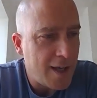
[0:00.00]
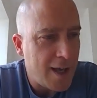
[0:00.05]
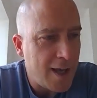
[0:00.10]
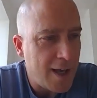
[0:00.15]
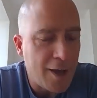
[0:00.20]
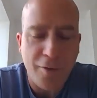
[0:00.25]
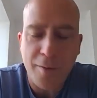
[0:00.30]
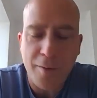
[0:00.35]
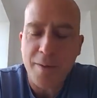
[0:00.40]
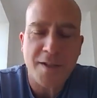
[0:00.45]

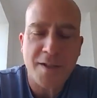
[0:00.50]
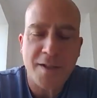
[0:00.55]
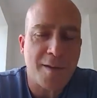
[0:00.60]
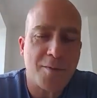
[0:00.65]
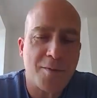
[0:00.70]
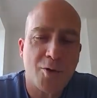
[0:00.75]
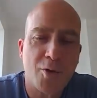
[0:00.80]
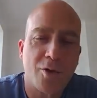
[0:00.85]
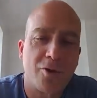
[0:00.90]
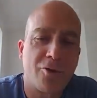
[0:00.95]
everybody
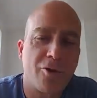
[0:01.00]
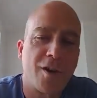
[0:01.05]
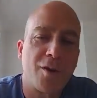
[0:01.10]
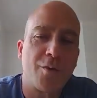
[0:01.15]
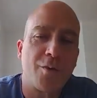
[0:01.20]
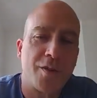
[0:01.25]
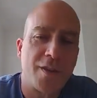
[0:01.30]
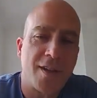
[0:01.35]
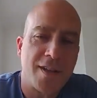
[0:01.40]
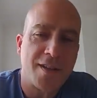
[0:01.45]
seems to agree
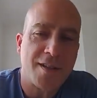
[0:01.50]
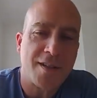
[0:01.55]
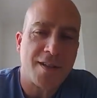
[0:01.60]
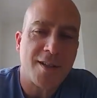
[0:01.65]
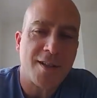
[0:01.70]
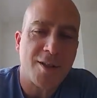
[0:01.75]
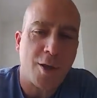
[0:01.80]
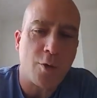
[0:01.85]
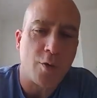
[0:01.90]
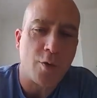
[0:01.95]
with this.
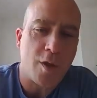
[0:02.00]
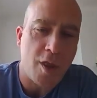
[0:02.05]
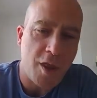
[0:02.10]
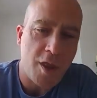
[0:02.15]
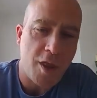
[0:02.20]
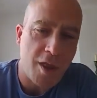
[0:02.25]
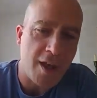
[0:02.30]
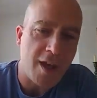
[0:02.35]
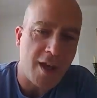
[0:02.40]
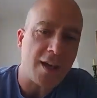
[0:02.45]
So you would
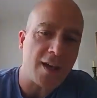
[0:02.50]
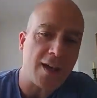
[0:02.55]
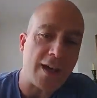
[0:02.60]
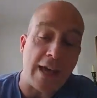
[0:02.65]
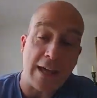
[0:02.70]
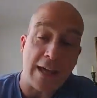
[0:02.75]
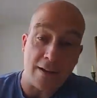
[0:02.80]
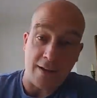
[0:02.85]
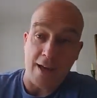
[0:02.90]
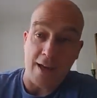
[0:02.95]
think,
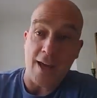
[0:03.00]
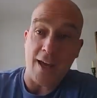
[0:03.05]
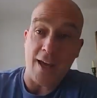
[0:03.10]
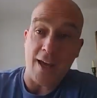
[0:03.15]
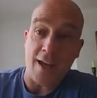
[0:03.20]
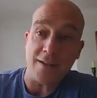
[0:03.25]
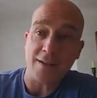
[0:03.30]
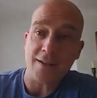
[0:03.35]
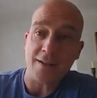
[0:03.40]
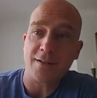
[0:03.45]

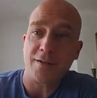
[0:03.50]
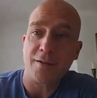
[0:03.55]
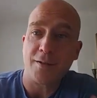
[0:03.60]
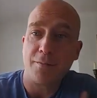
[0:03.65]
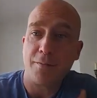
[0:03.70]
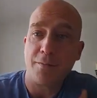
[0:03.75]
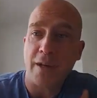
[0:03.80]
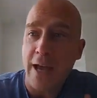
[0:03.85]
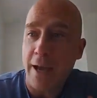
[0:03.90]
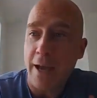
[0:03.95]
and
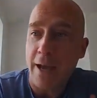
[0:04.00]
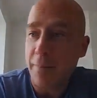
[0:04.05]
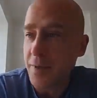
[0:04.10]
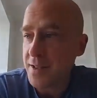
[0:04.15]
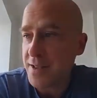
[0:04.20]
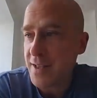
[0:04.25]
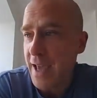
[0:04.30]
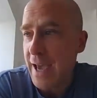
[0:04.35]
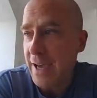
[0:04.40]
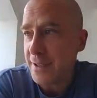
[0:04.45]

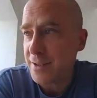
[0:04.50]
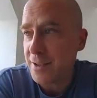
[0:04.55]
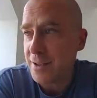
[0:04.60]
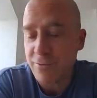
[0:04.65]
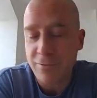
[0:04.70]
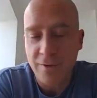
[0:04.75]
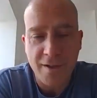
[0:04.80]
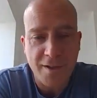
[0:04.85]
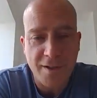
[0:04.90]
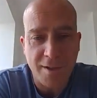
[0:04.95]
Minneapolis acted
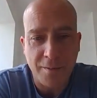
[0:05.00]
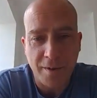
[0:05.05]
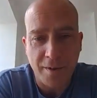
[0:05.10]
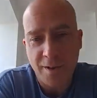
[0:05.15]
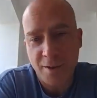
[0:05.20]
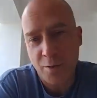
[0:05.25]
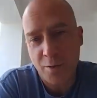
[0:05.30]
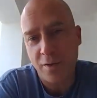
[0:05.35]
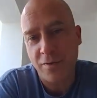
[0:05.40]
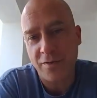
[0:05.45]
reasonably
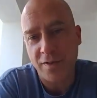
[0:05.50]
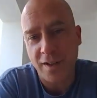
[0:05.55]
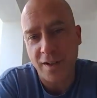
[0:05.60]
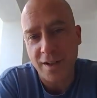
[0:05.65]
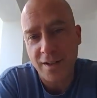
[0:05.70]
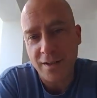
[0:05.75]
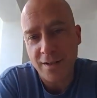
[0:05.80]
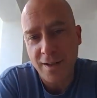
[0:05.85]
swiftly.